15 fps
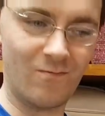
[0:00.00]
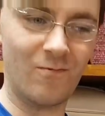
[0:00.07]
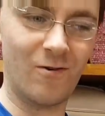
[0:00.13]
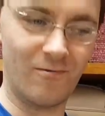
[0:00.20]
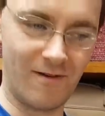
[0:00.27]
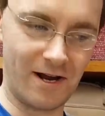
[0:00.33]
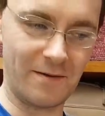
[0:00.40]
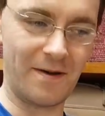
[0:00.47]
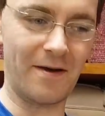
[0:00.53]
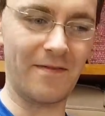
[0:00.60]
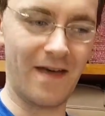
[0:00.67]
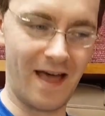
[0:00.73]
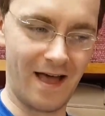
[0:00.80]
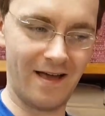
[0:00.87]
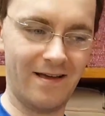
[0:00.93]
around about
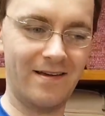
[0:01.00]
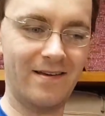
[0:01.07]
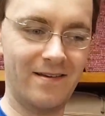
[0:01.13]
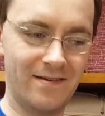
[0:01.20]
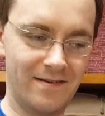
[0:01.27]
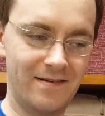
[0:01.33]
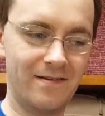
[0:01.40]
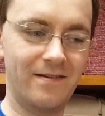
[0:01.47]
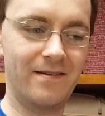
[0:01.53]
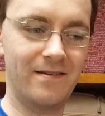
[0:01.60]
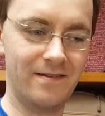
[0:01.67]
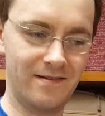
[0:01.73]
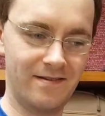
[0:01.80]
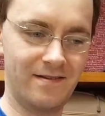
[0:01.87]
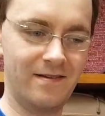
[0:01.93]
there.
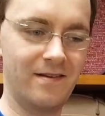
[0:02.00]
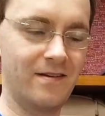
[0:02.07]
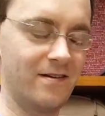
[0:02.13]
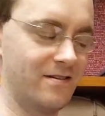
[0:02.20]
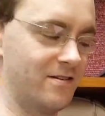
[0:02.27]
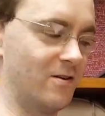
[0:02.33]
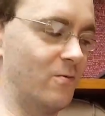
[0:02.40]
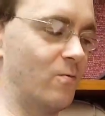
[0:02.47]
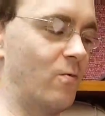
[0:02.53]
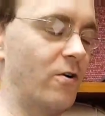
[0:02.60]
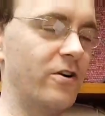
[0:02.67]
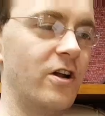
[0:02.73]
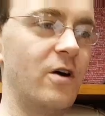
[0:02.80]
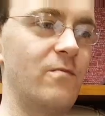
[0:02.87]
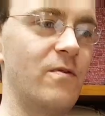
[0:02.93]
So
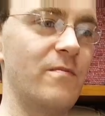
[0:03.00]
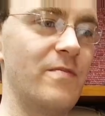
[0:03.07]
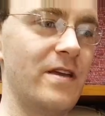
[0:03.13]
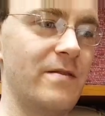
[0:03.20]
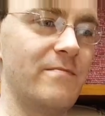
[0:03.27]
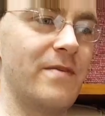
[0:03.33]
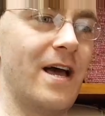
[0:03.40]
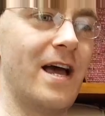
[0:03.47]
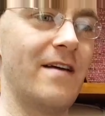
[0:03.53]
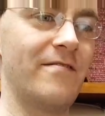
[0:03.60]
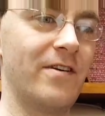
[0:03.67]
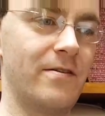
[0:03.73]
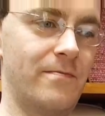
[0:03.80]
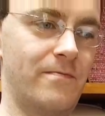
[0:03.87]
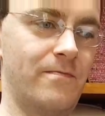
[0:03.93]
1 note per beat behaviour.